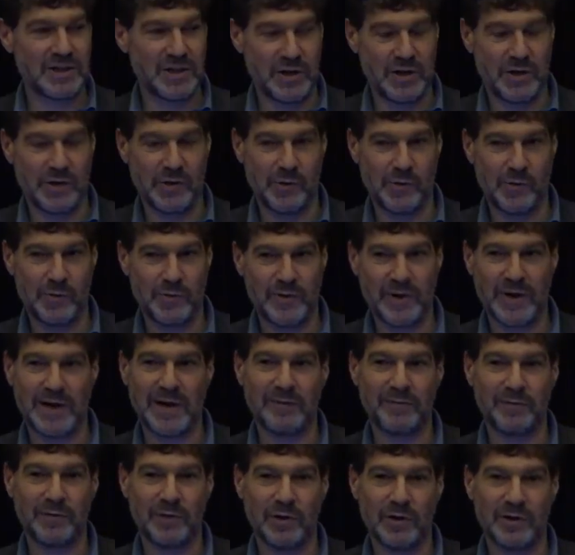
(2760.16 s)
know that
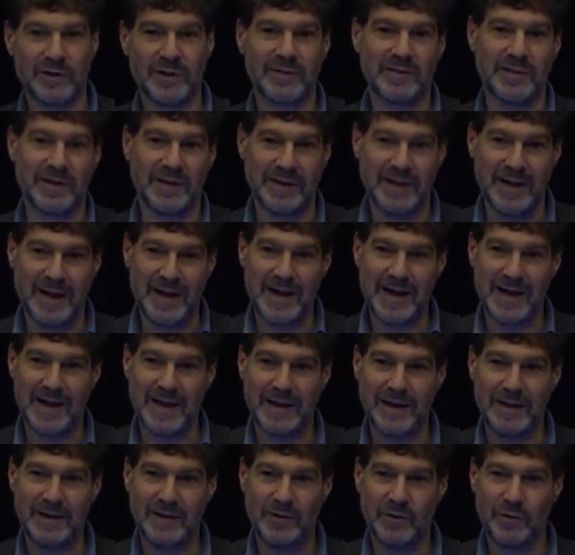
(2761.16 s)
I've looked at the
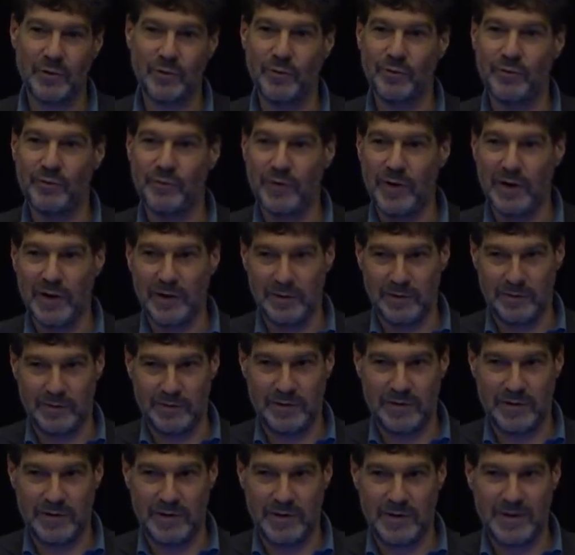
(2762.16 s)
guy who followed
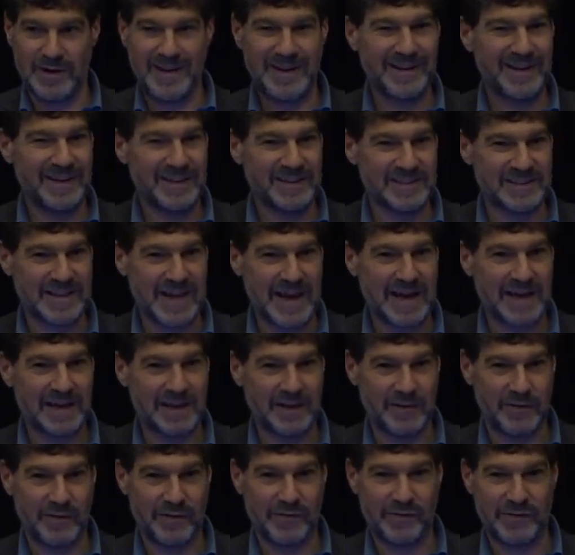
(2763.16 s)
her in
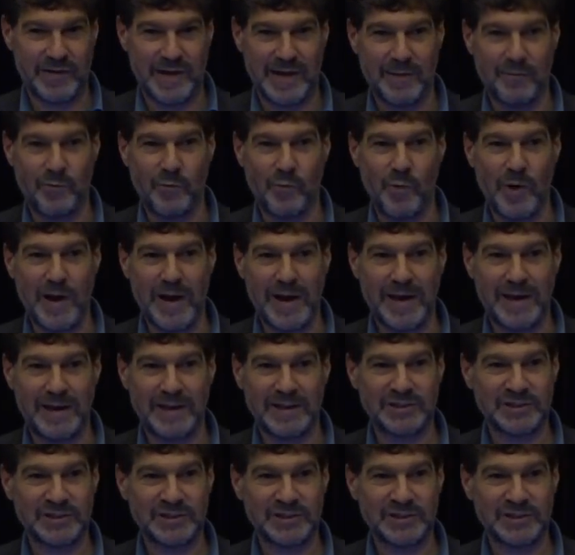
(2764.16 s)
exactly the same way,